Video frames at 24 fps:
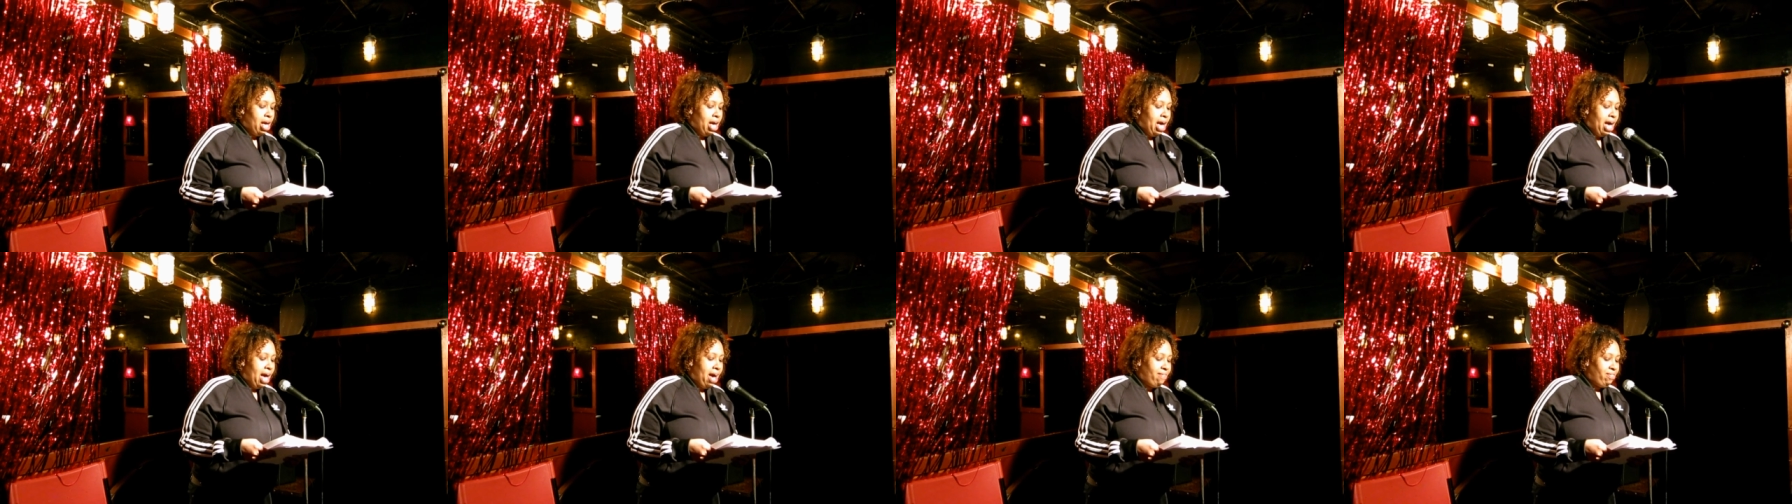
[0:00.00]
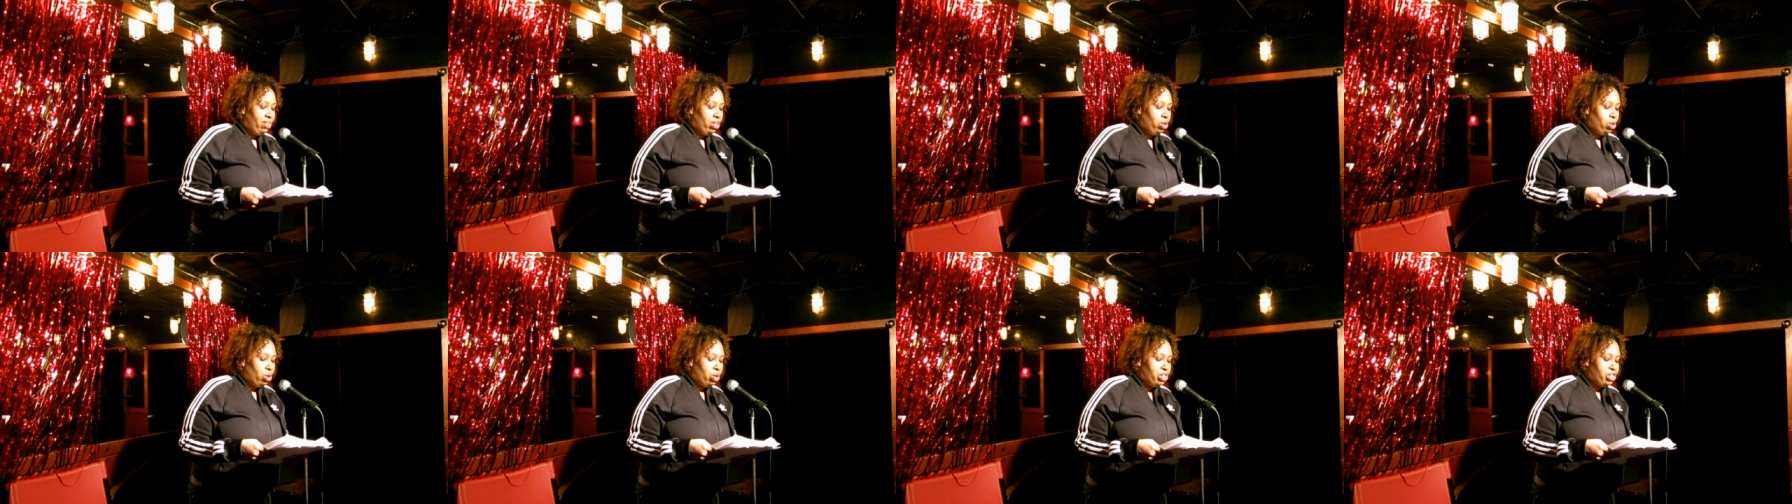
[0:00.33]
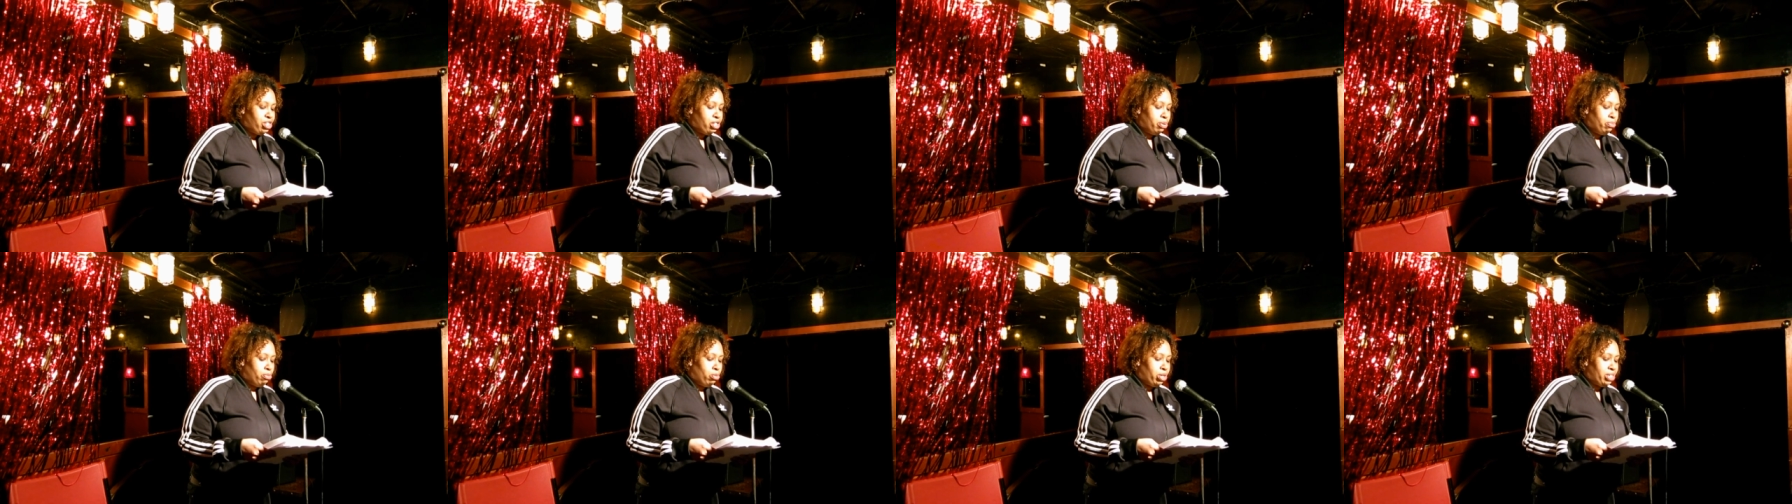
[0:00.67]
having
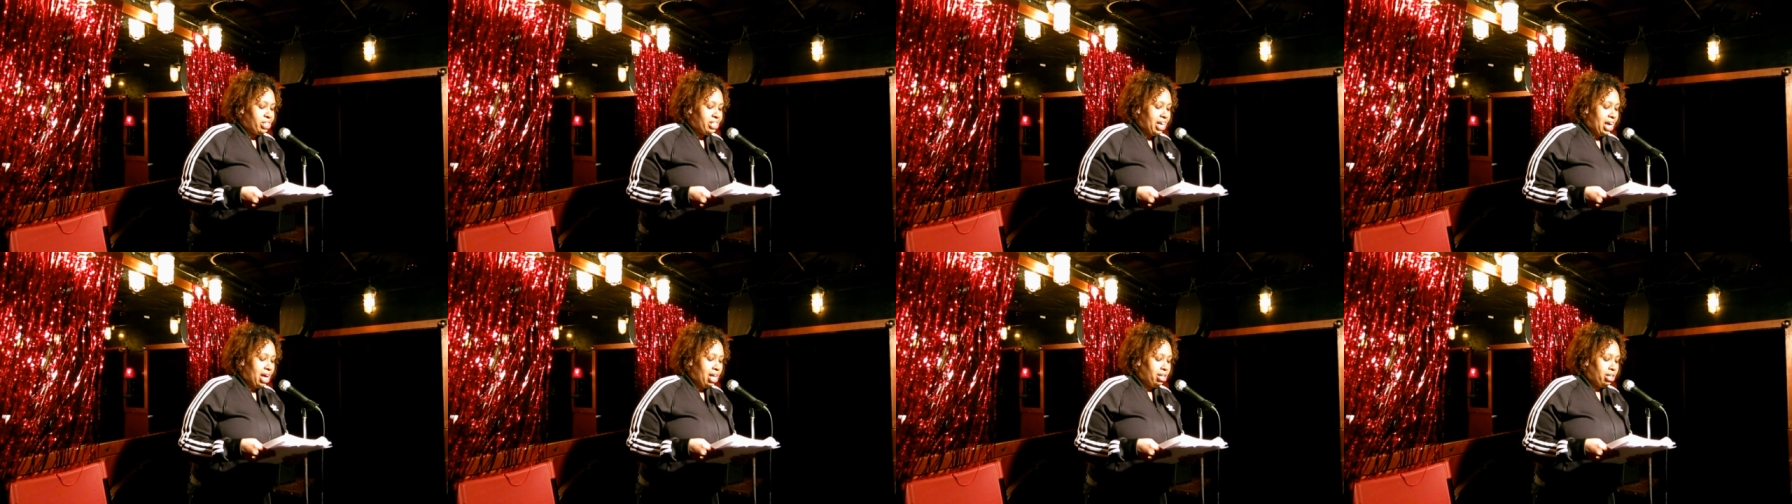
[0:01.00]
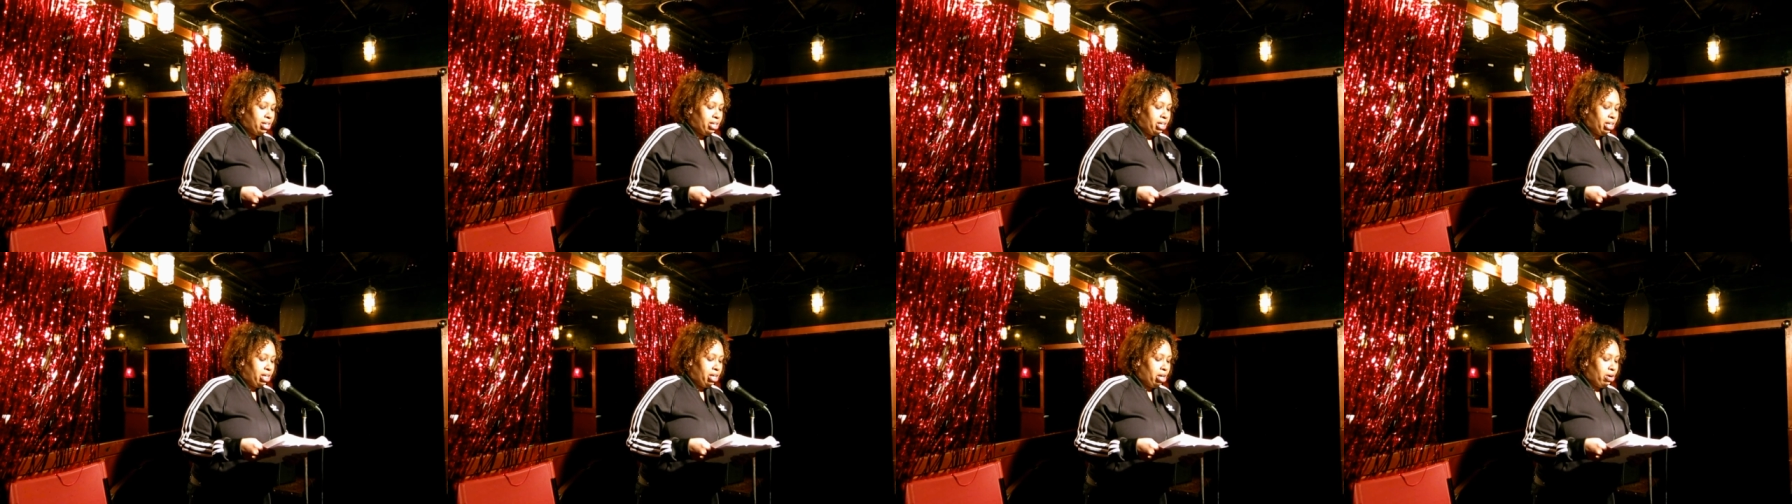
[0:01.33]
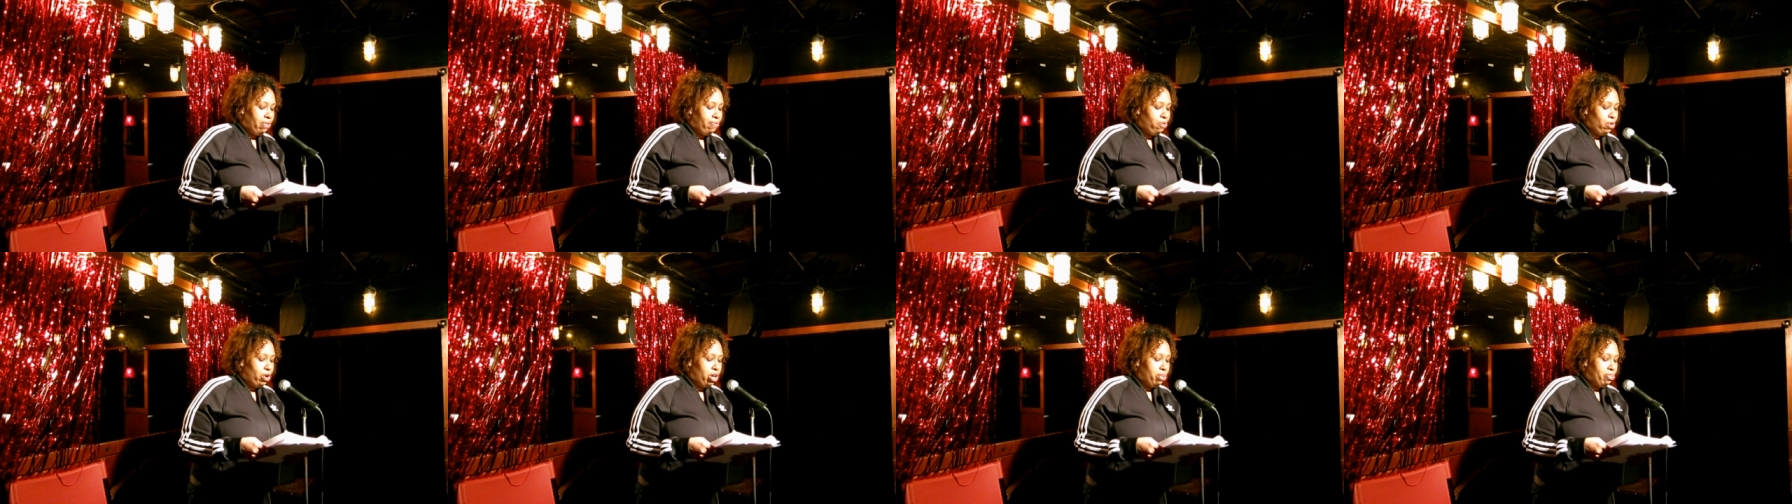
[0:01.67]
lost the mortality
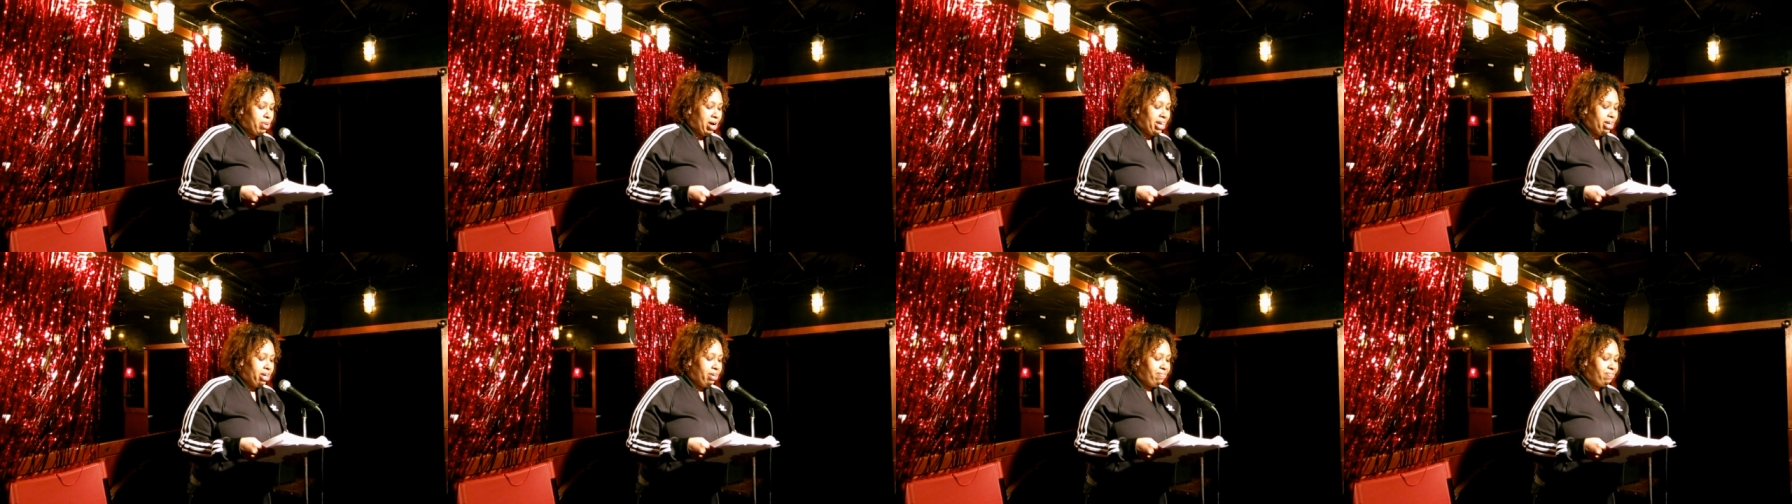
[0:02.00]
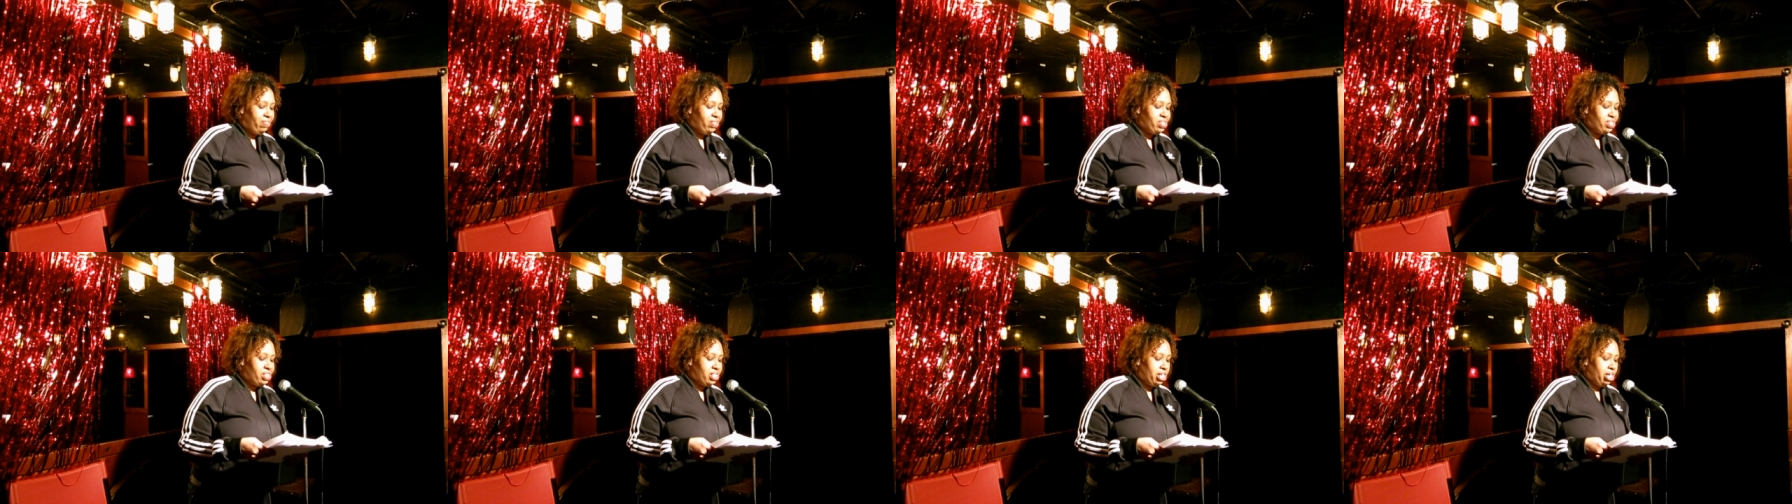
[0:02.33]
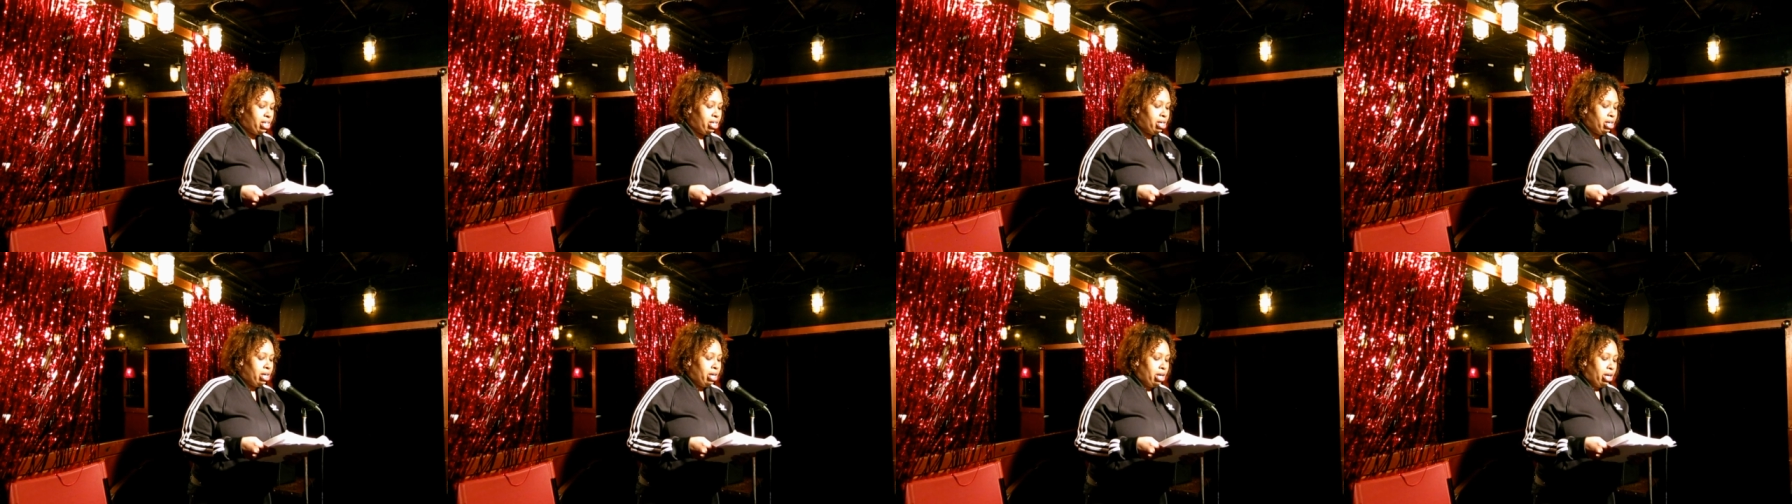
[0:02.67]
afforded by
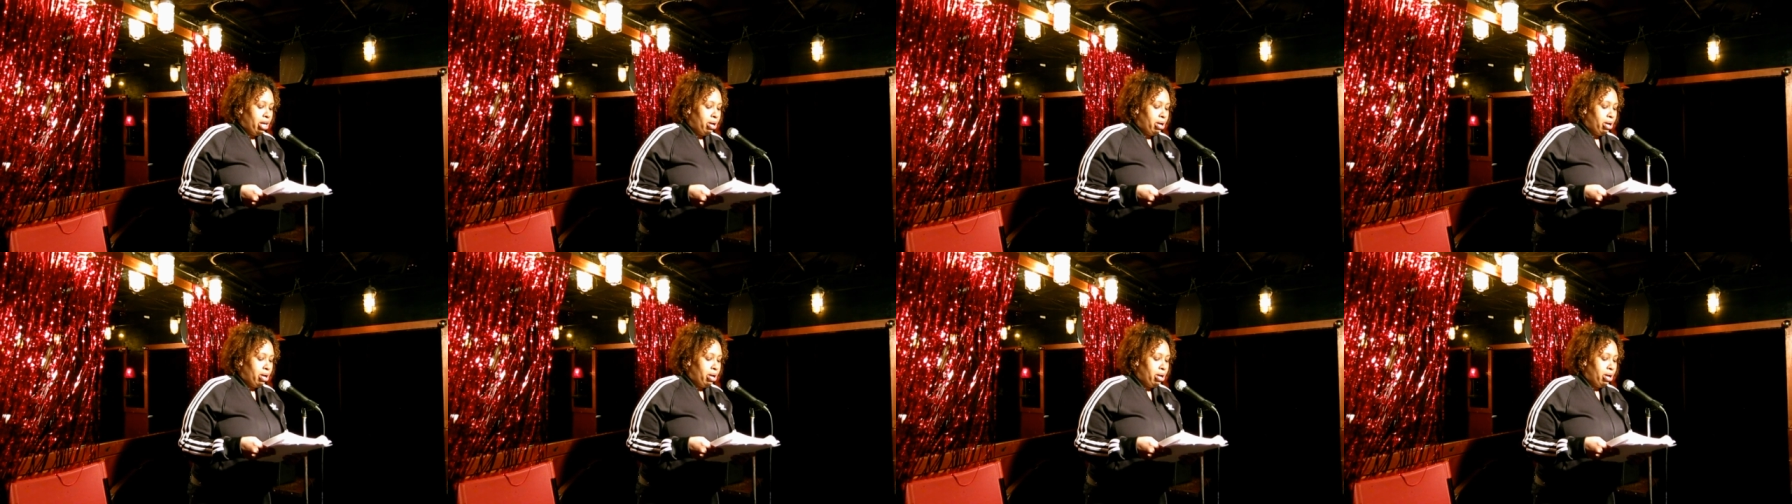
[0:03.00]
infancy,